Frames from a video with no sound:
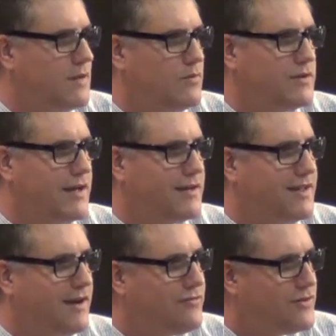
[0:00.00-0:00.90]
Will God
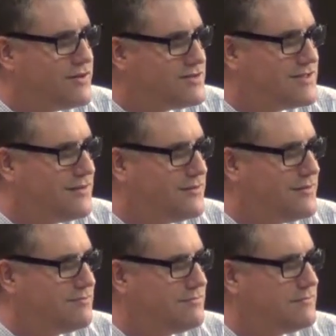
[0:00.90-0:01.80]
care for your
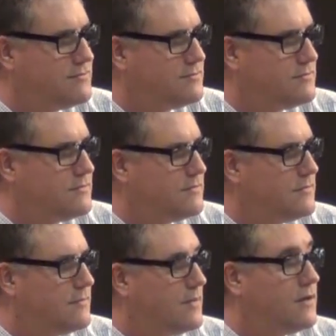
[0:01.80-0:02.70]
children?
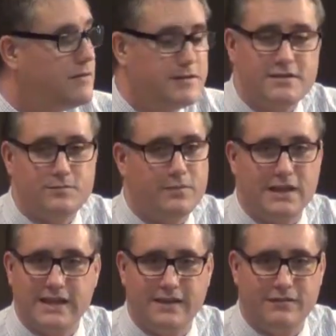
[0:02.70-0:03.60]
Just
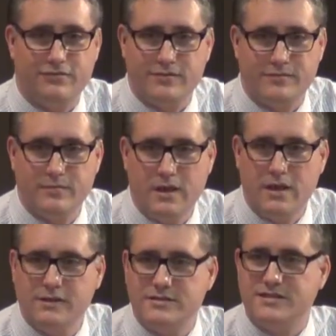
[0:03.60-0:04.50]
believe.
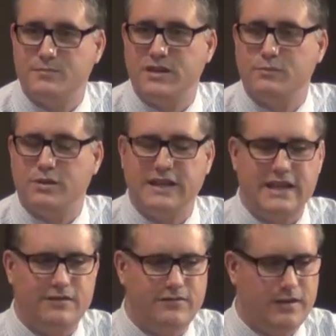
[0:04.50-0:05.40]
Just simply
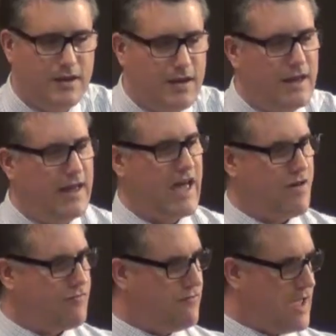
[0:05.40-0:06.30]
believe,
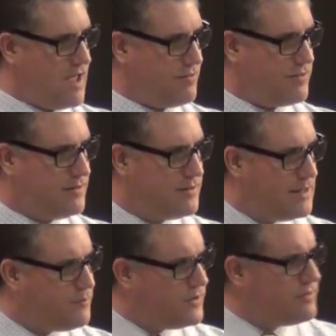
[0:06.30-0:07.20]
have faith,
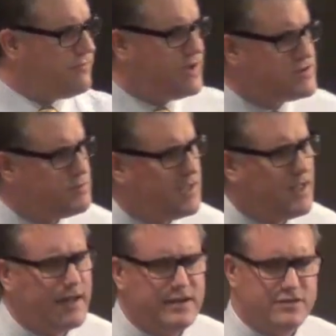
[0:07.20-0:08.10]
and put the fears
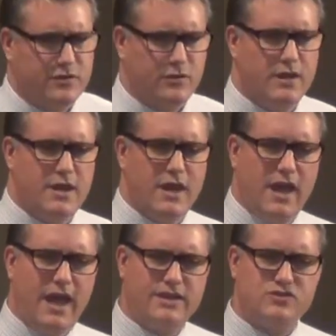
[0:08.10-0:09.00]
behind you.
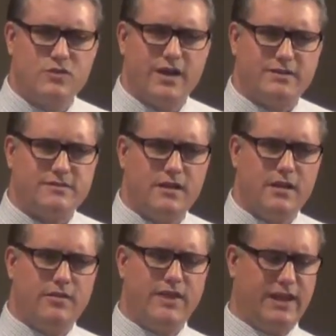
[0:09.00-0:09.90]
And trust
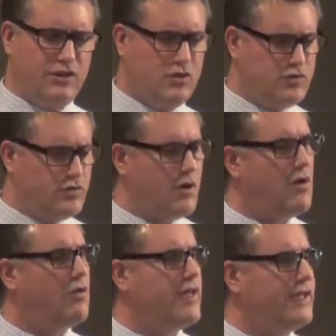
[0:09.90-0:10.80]
that you do
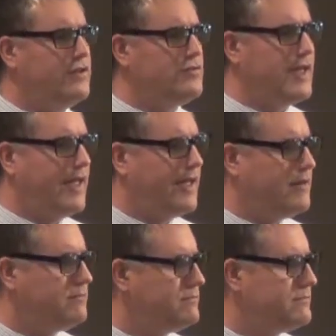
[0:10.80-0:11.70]
all that you
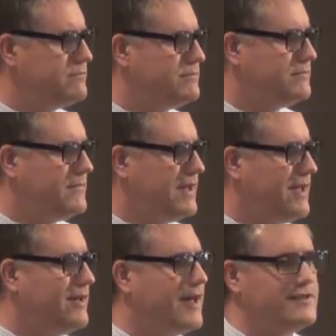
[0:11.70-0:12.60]
can,
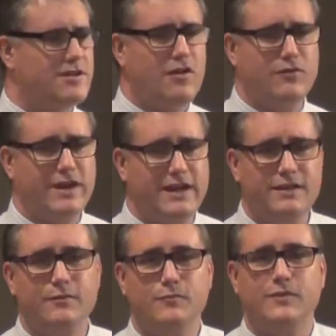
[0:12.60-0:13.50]
and God has already
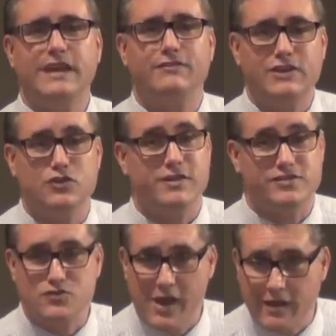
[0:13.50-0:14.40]
given you the
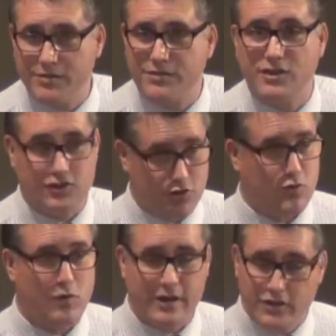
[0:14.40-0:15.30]
strength to do
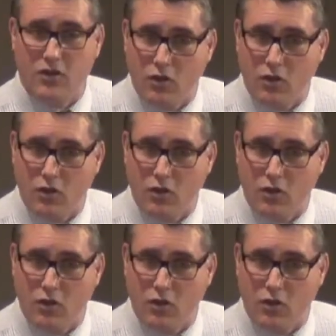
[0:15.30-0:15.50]
what you're